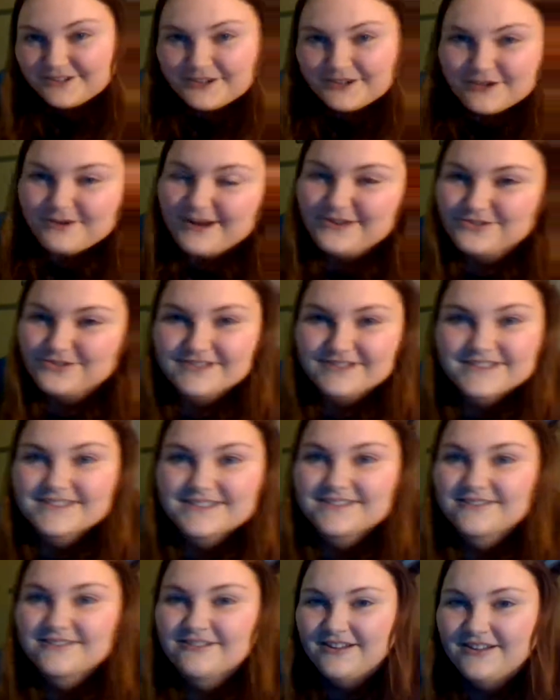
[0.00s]

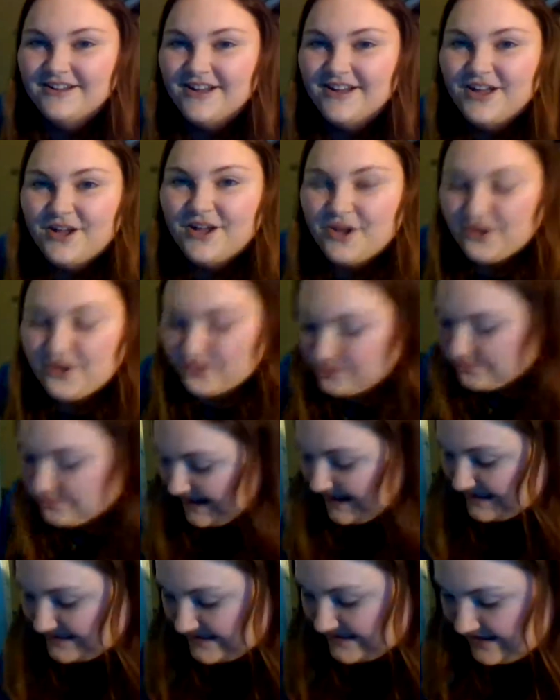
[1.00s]
equations. The
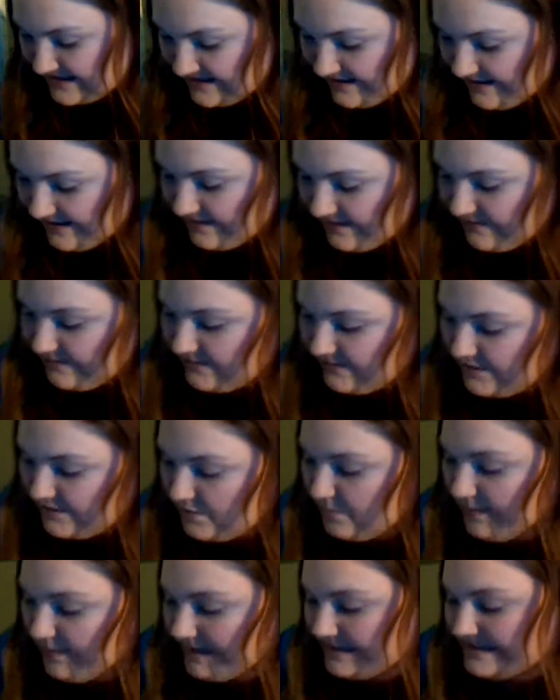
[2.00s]
rest of the
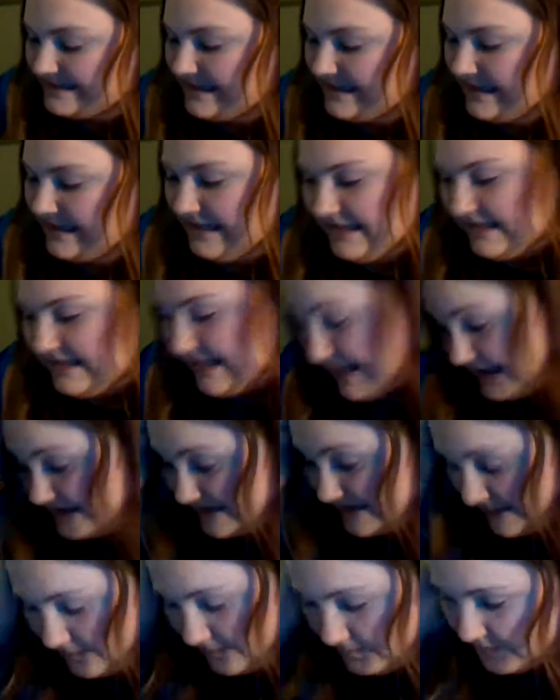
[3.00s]
ones in the
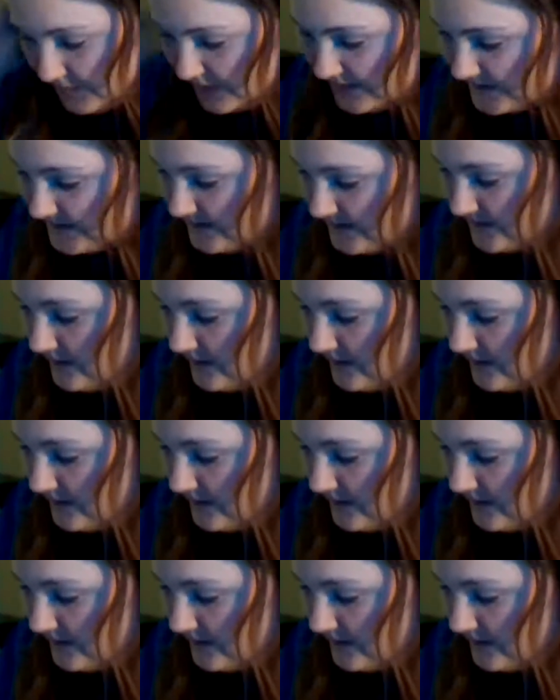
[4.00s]
examples